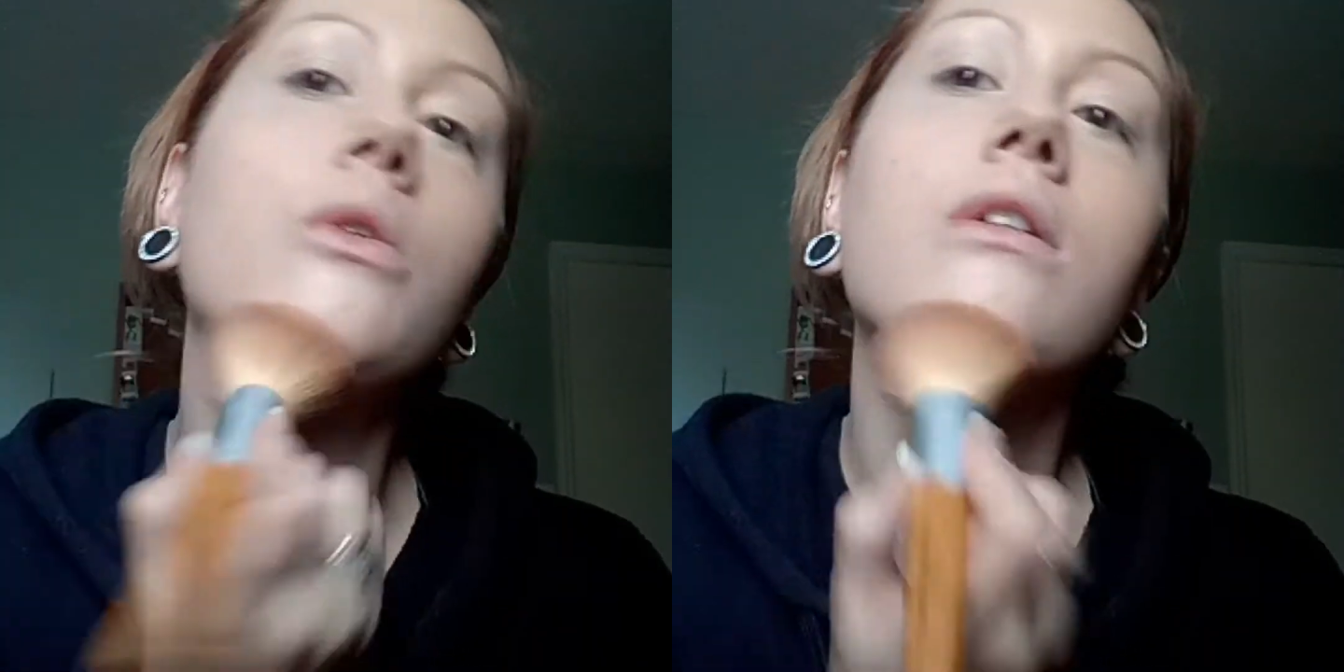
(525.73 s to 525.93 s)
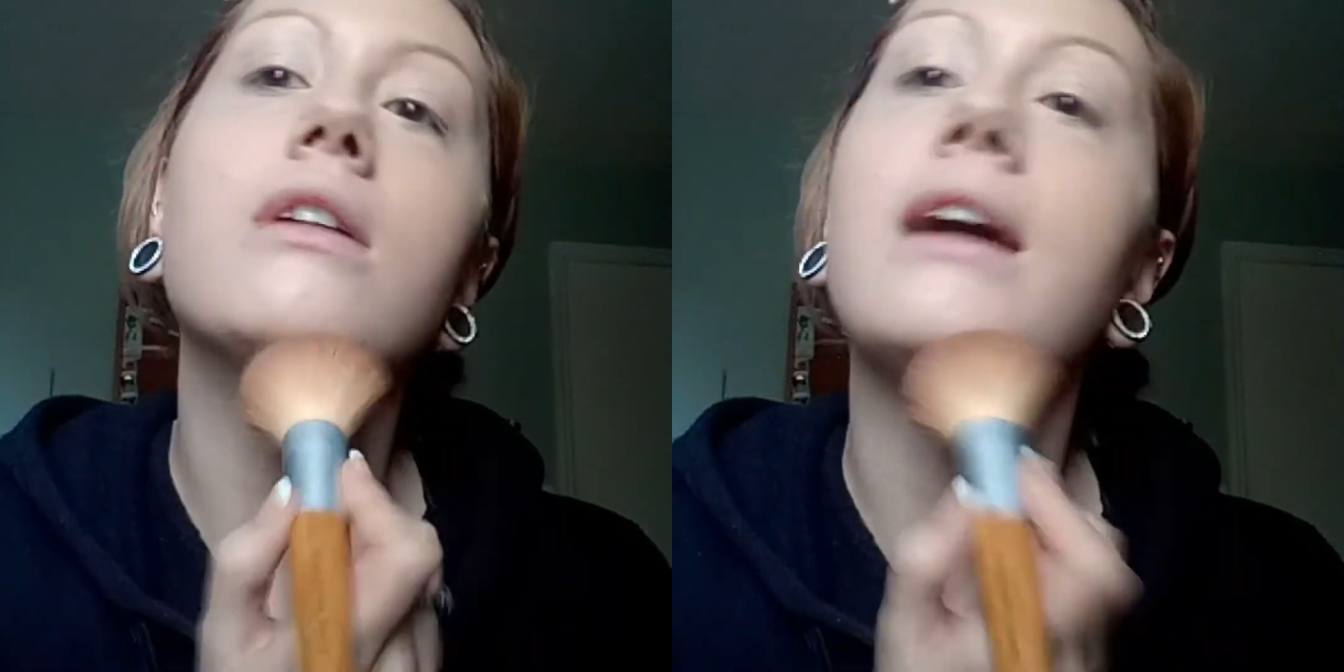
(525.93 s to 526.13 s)

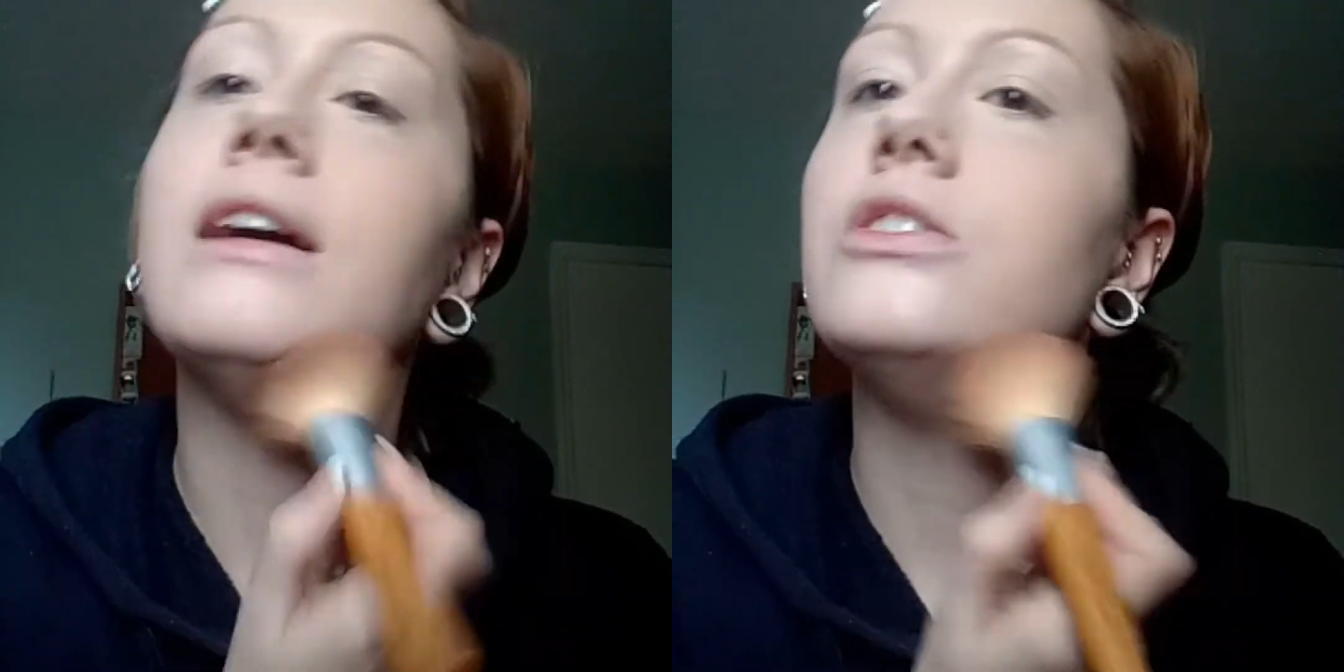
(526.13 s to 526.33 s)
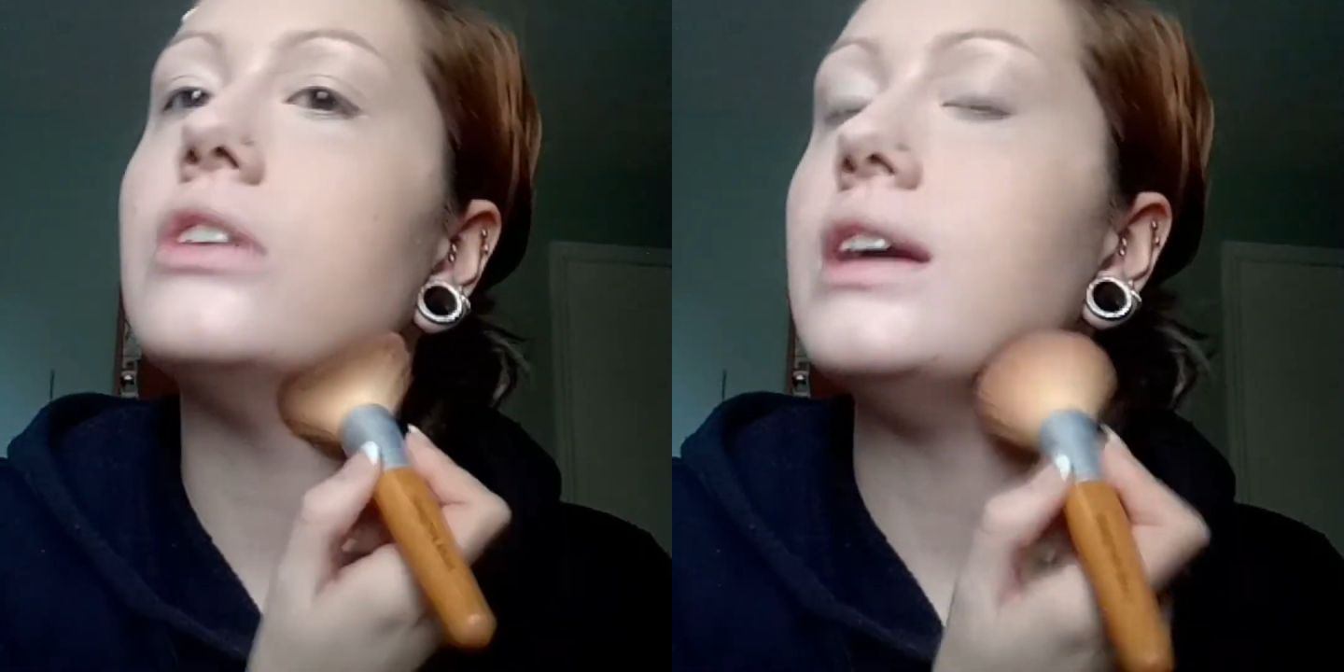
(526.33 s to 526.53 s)
or
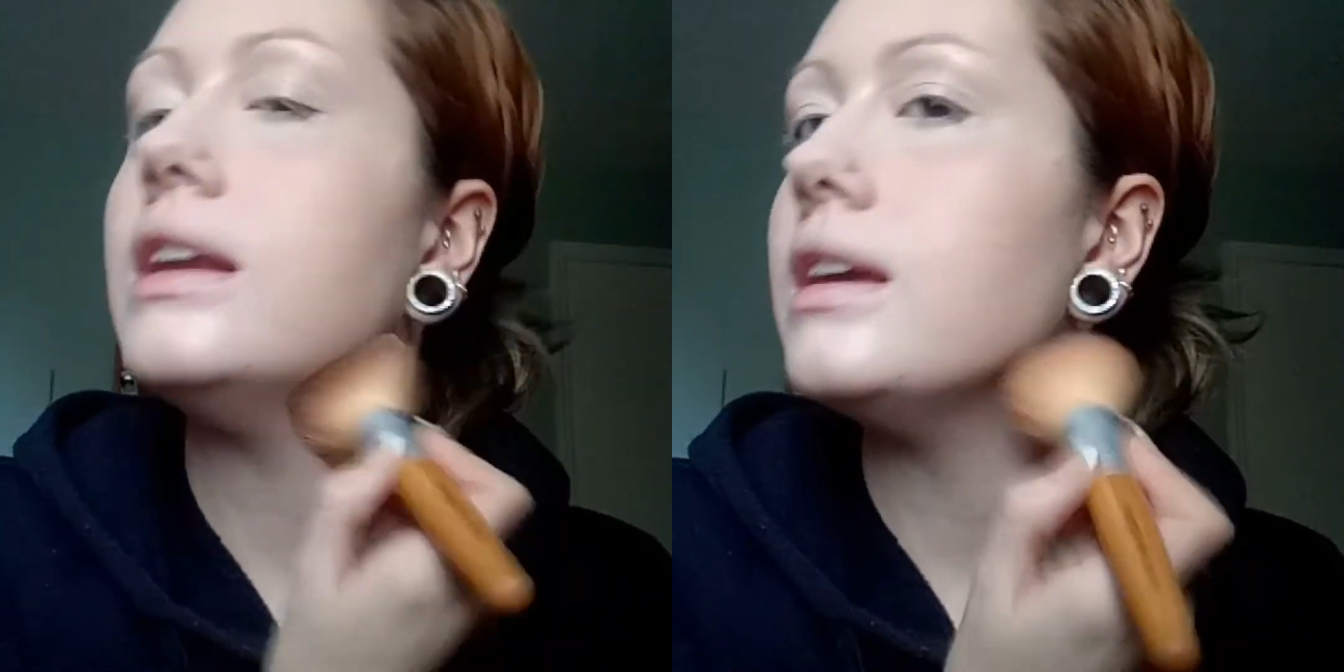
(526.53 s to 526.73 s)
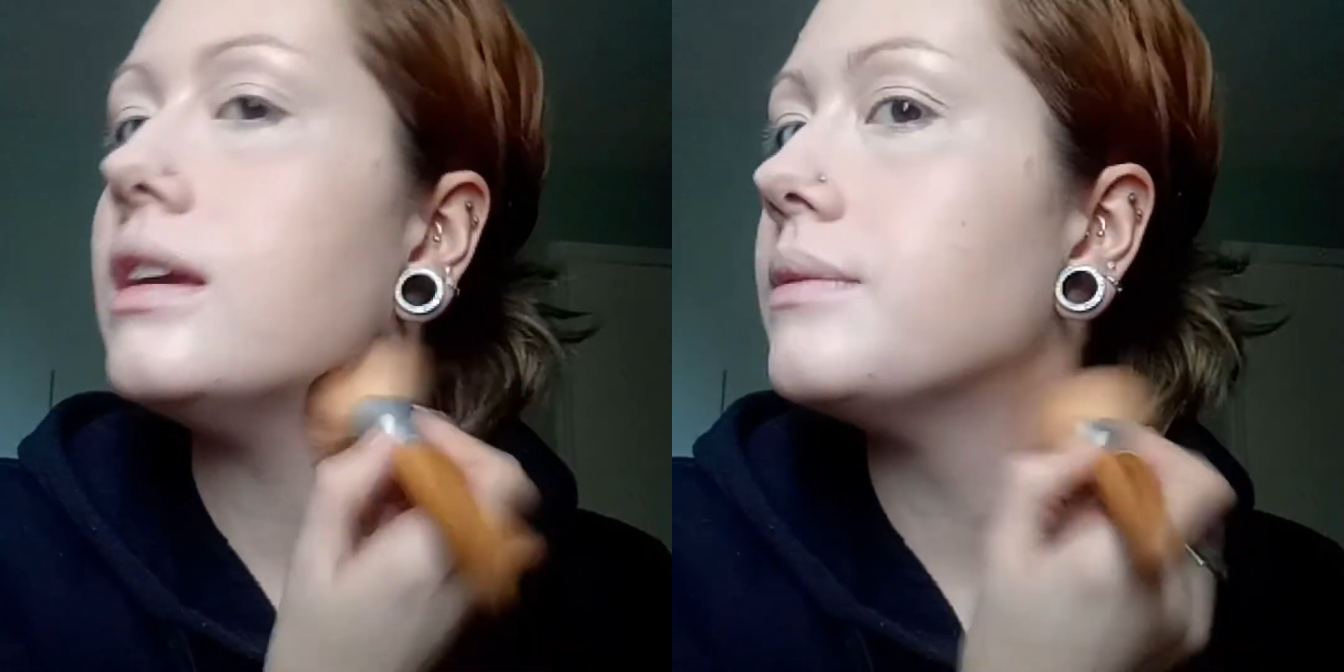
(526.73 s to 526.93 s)

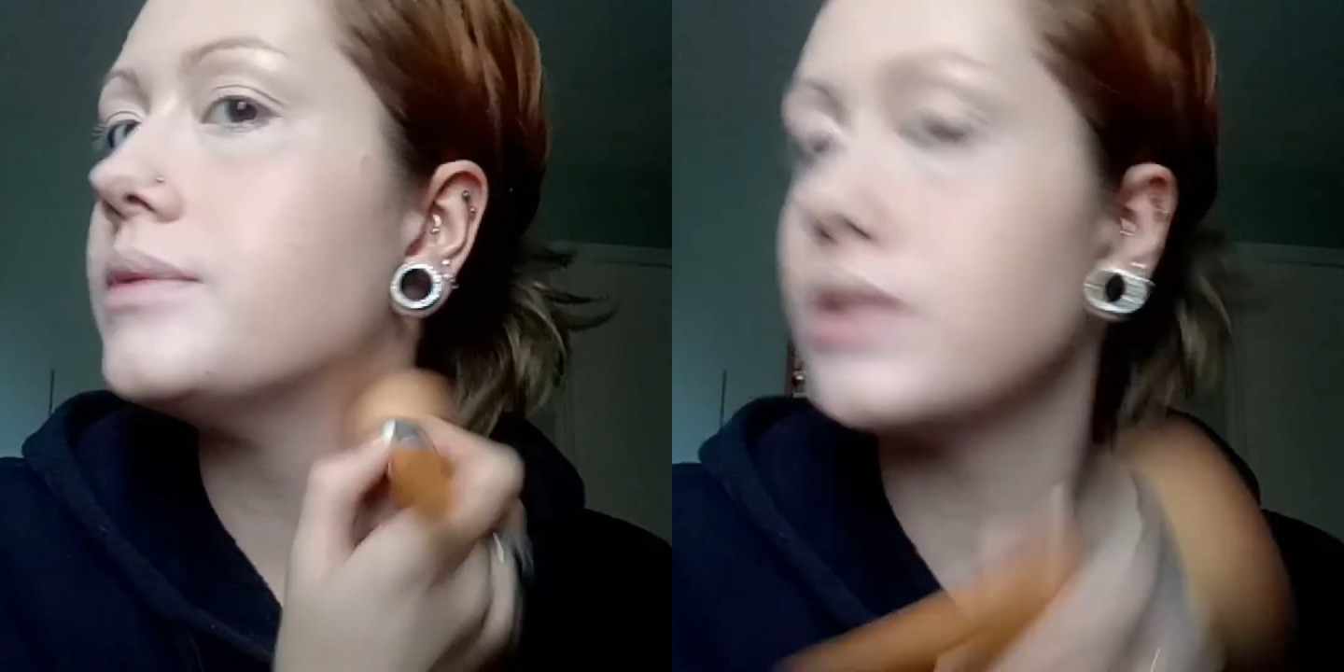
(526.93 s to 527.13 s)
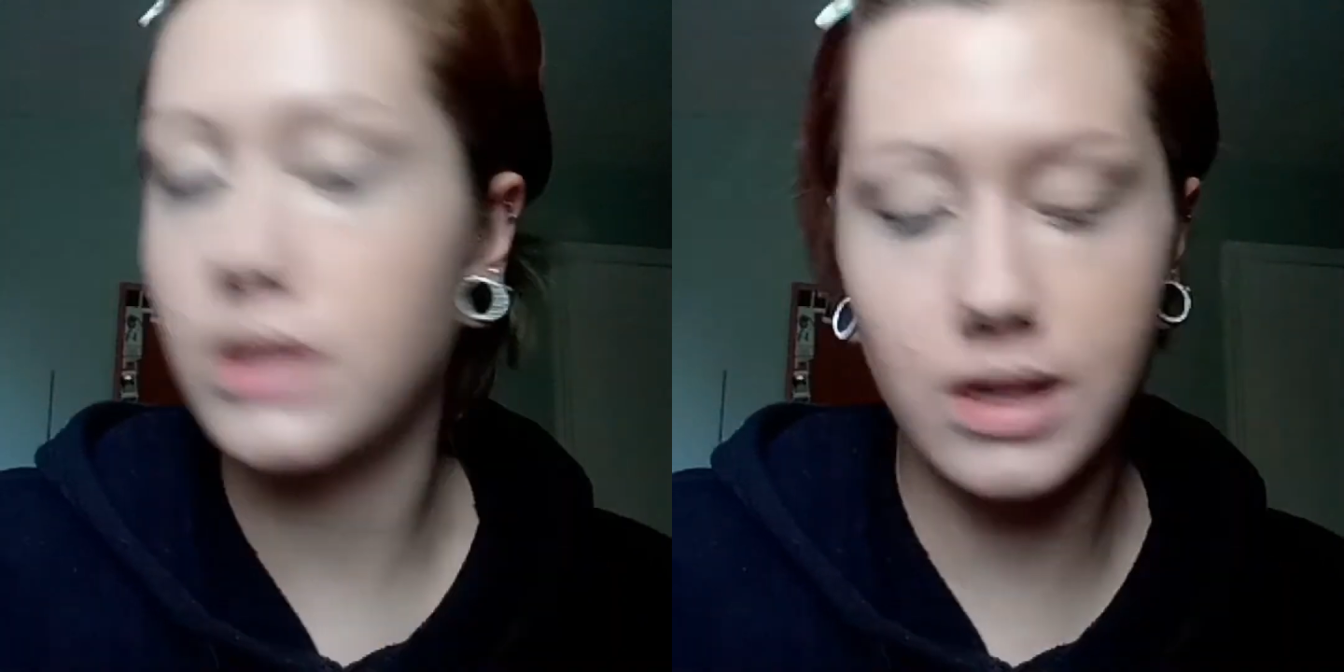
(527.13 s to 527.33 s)
hydrating,
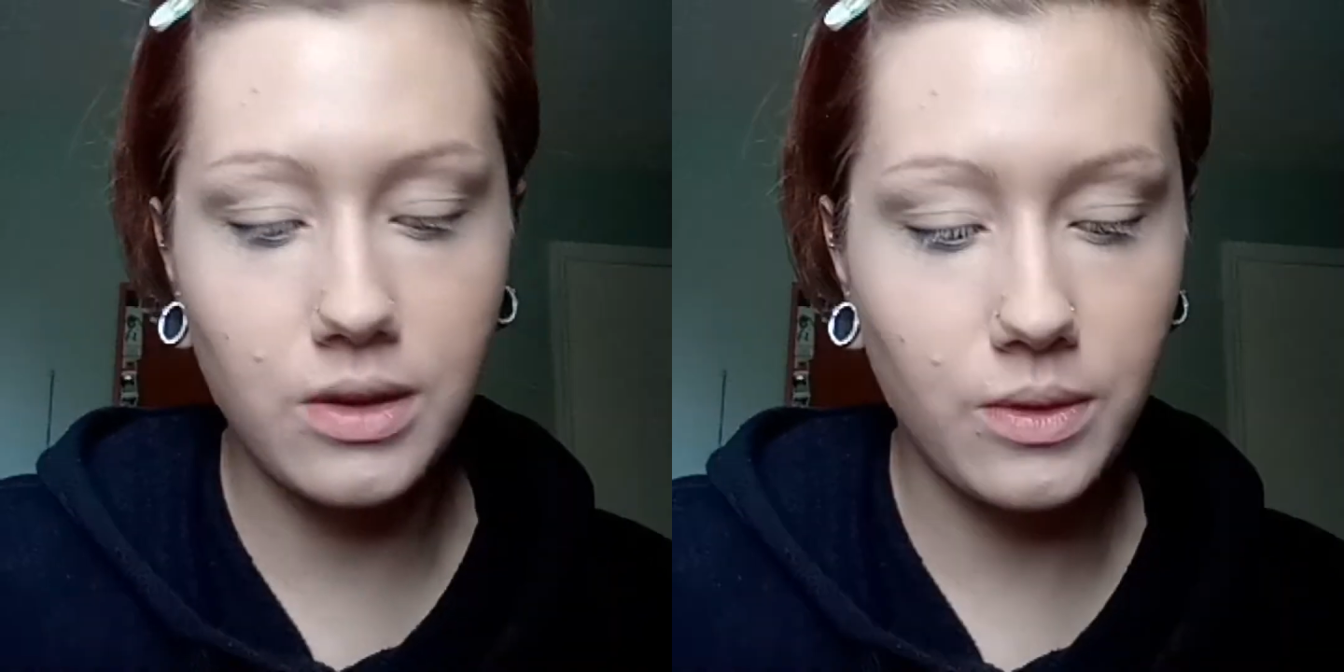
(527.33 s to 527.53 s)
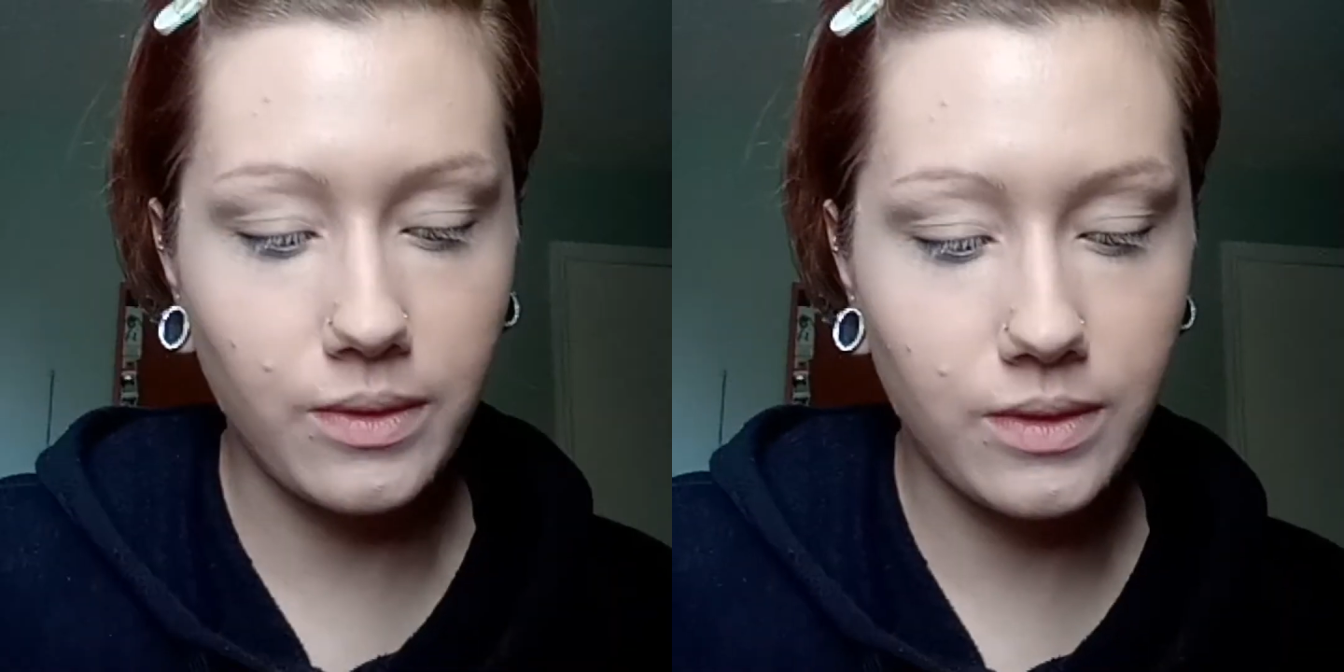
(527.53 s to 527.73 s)

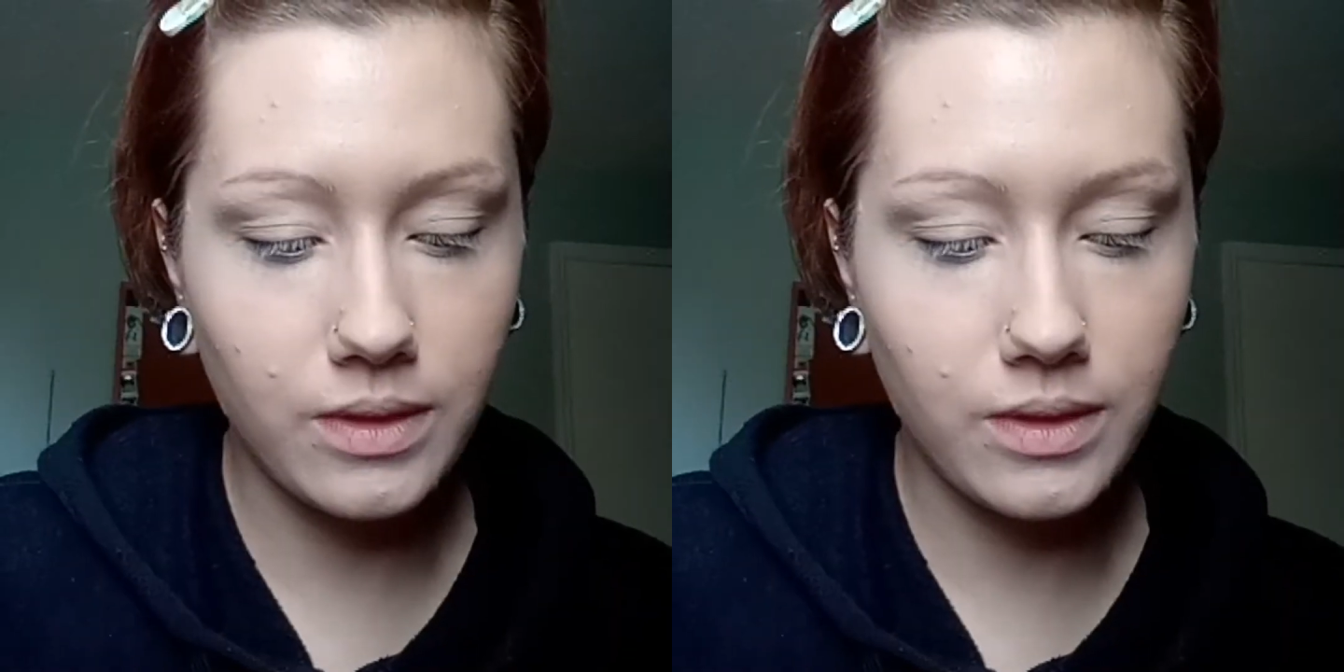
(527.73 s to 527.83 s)
so